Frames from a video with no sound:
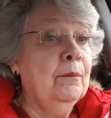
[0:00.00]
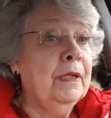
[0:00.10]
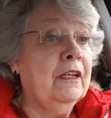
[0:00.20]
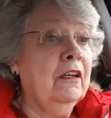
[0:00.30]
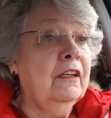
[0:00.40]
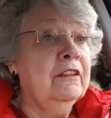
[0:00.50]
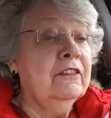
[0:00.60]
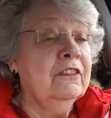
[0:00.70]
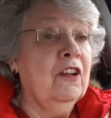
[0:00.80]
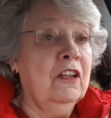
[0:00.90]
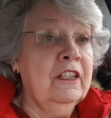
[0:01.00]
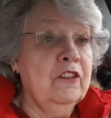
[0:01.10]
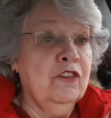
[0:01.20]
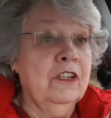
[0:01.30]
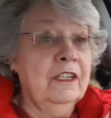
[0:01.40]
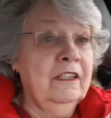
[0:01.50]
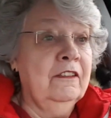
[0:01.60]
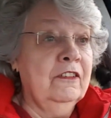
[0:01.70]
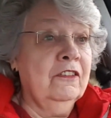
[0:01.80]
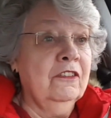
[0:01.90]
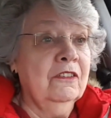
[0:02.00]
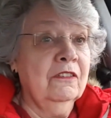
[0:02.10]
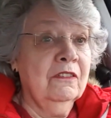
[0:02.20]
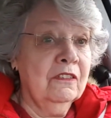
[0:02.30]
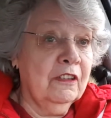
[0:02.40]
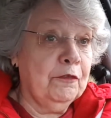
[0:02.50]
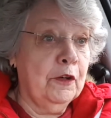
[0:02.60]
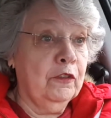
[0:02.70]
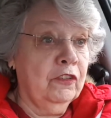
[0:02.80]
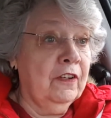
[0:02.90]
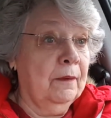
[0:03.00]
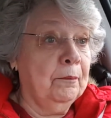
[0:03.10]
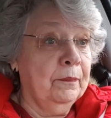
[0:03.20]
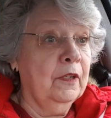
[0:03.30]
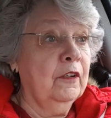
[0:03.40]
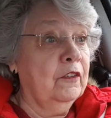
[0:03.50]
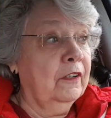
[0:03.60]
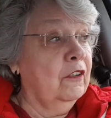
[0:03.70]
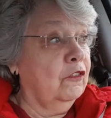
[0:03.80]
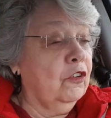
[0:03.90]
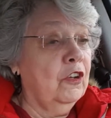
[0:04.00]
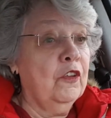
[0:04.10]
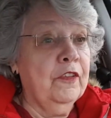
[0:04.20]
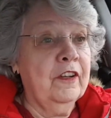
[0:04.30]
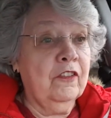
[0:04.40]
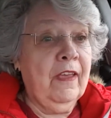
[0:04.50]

because knowledge is the first step, you know, to, to know that it's